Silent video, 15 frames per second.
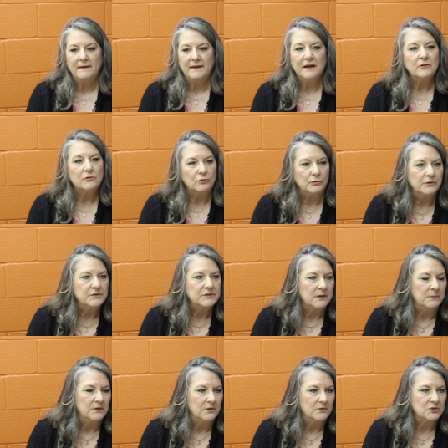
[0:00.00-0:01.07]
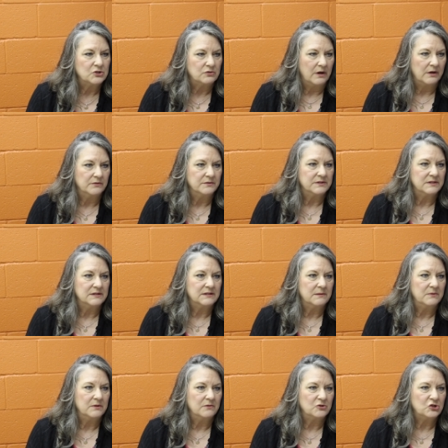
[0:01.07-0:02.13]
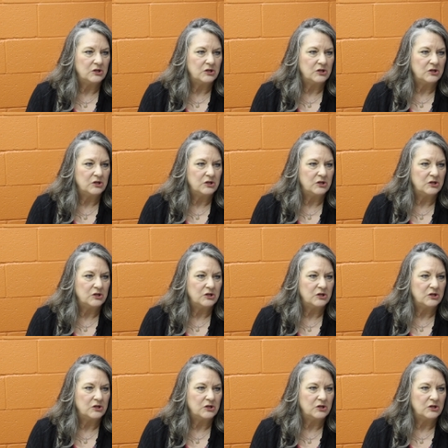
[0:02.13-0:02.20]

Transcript: get through some of those struggles and some of those